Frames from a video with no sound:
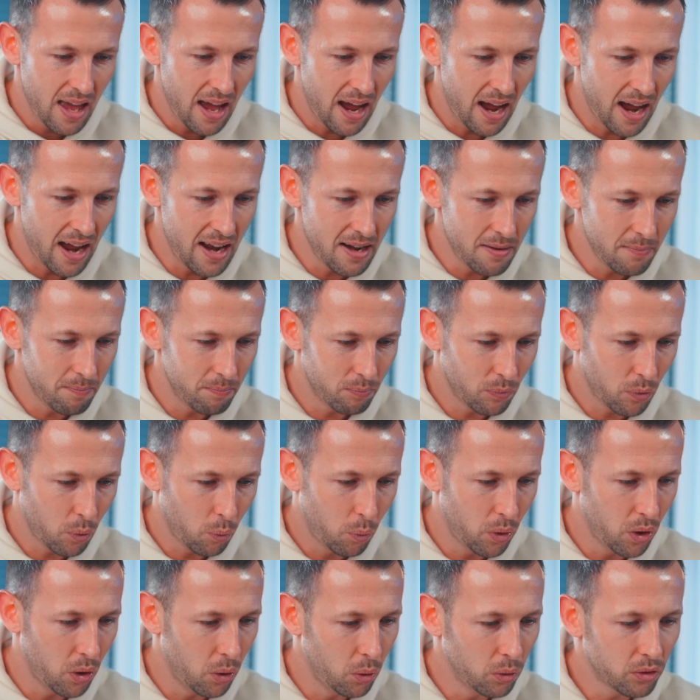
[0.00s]
And
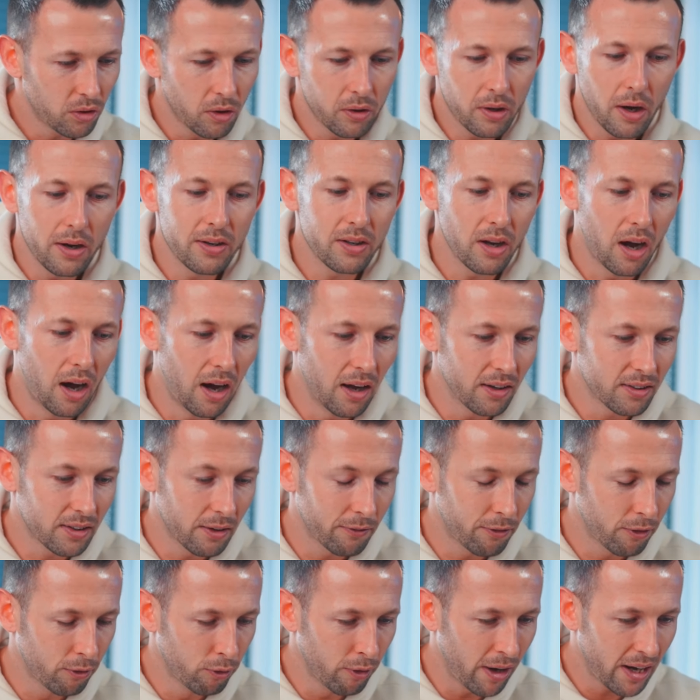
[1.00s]
we're also going to ask it
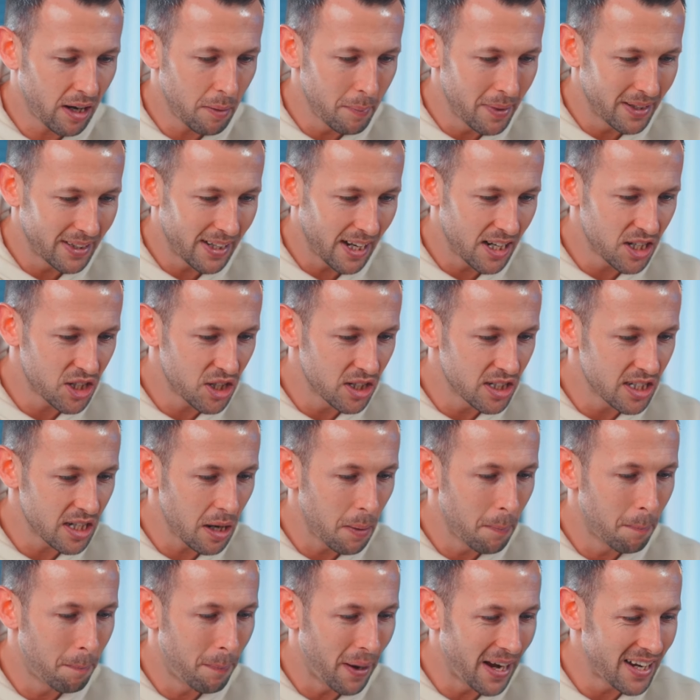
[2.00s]
for recommendations
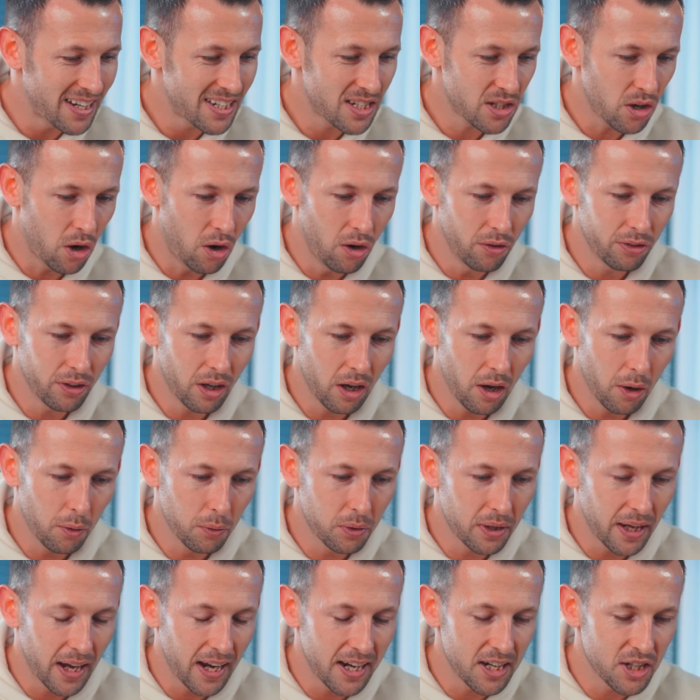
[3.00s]
based on the
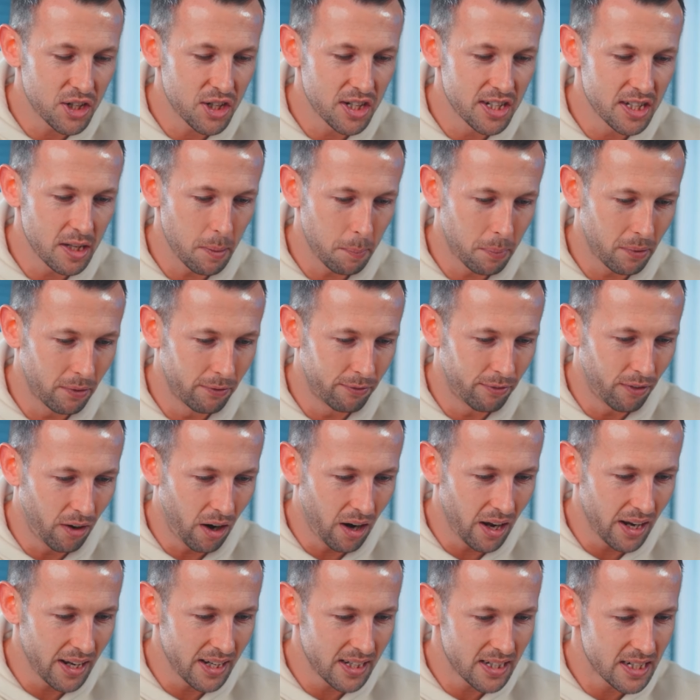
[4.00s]
locations it
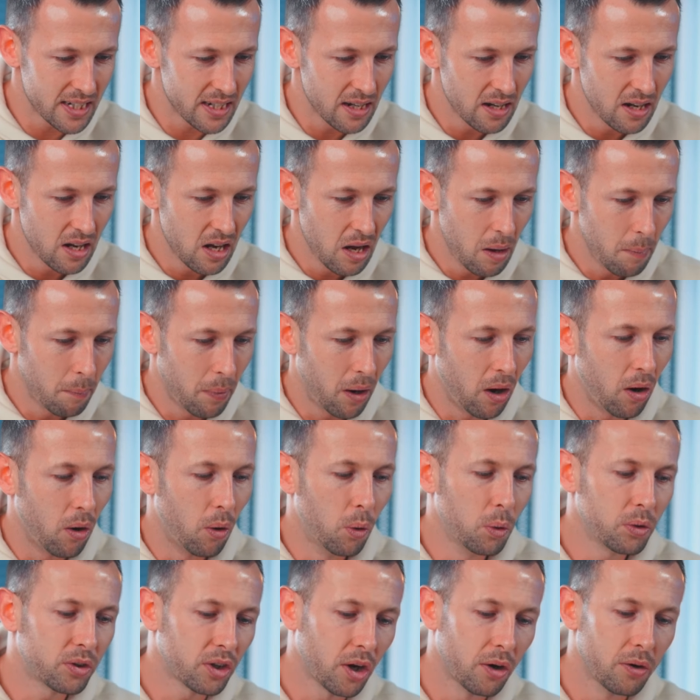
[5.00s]
provides, but
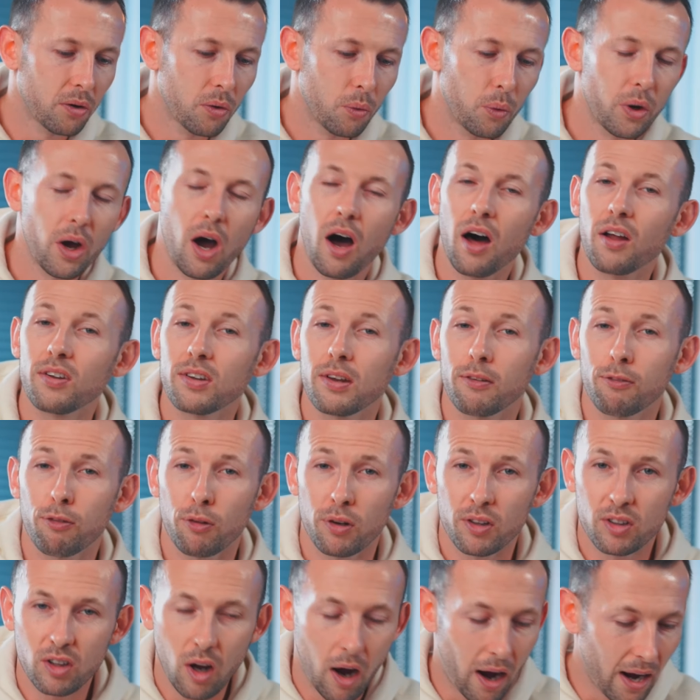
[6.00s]
also we'll ask it for
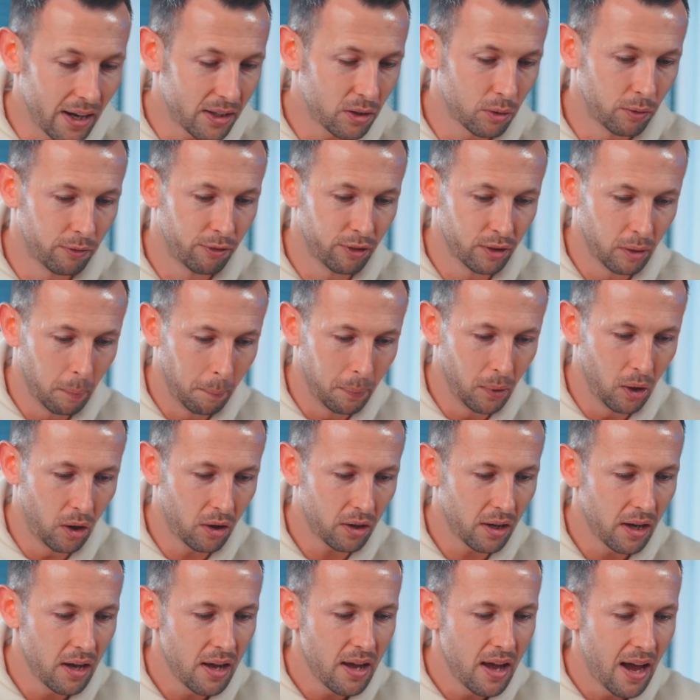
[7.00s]
a title for the
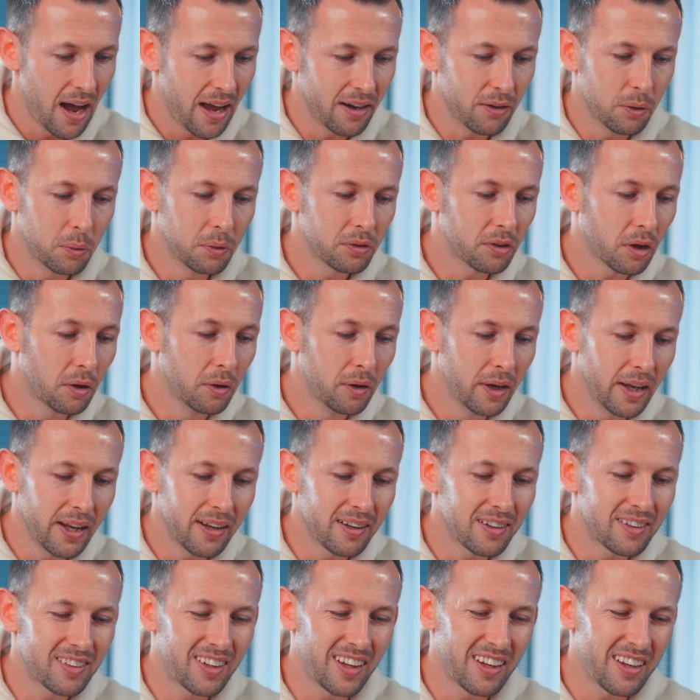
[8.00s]
blog and also
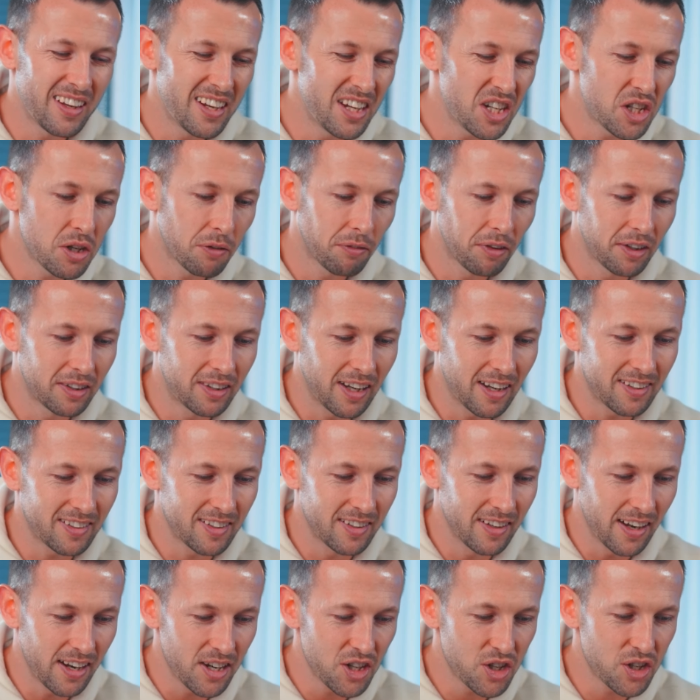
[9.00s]
links to each of the
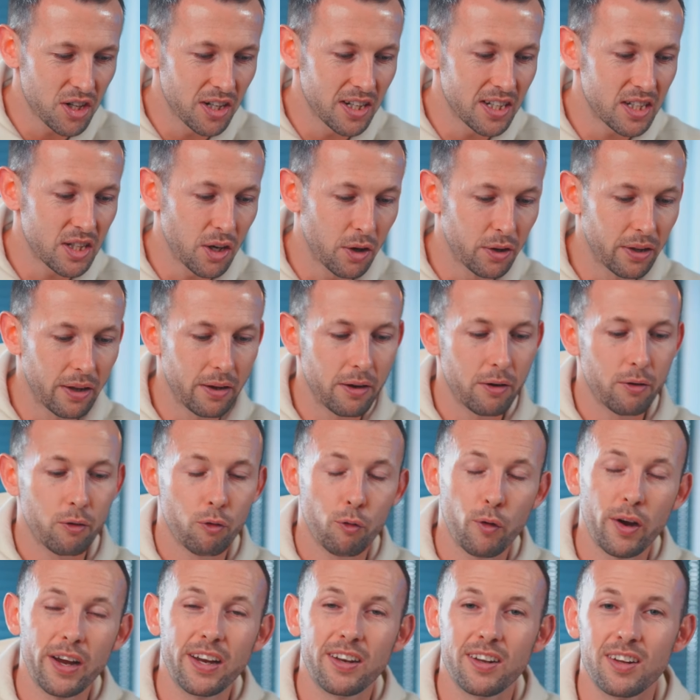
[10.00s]
destinations so that
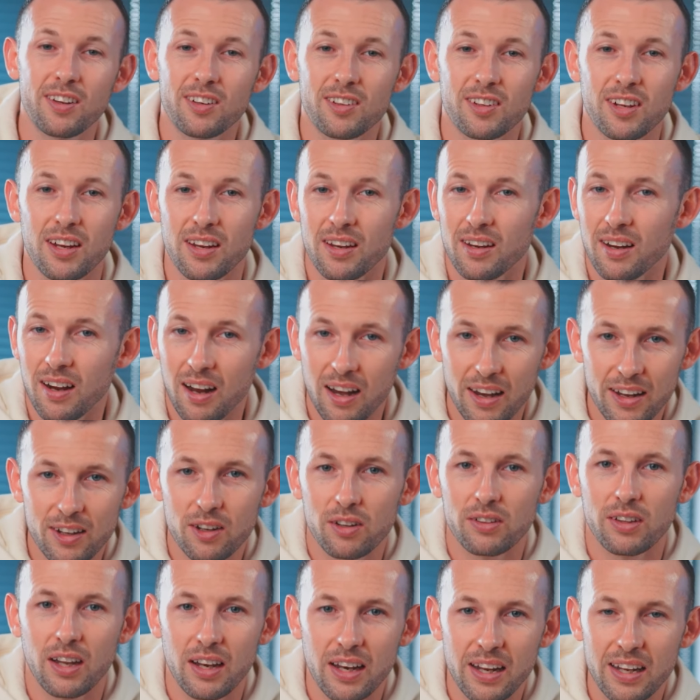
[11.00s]
readers can click
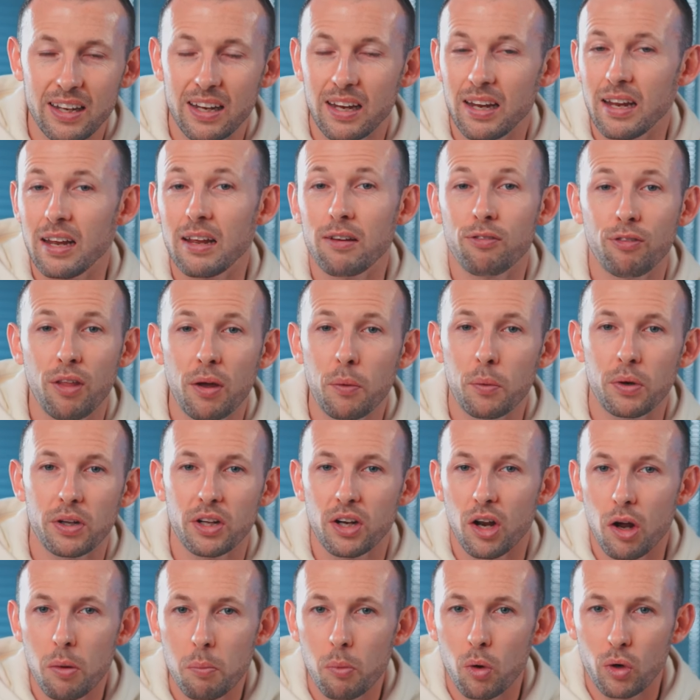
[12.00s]
on the link if they want to
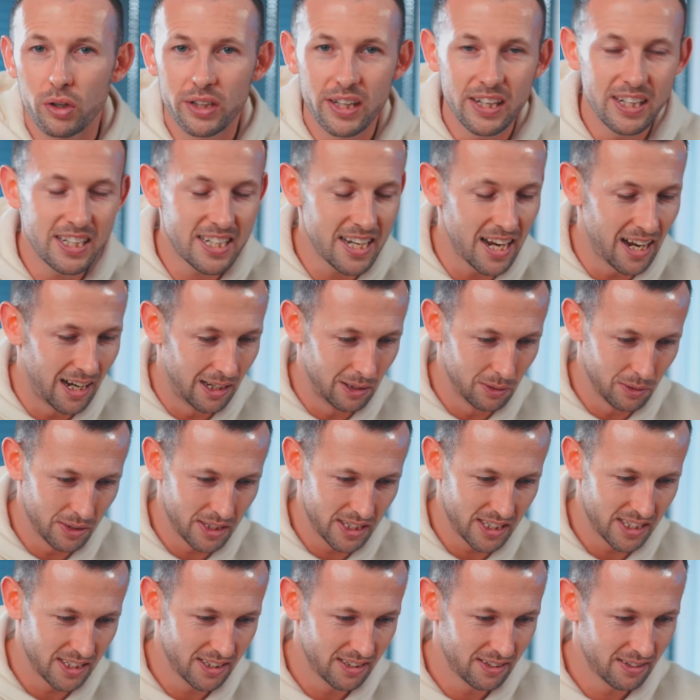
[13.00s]
know more
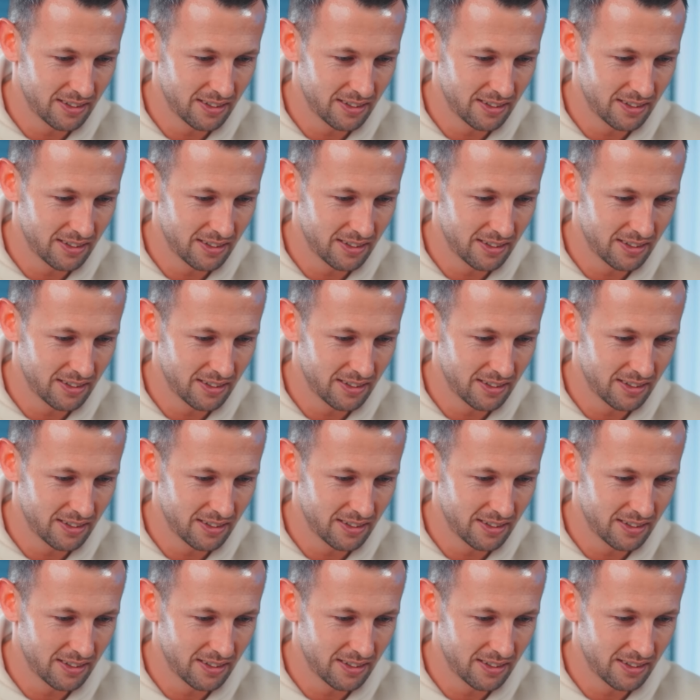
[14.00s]
details.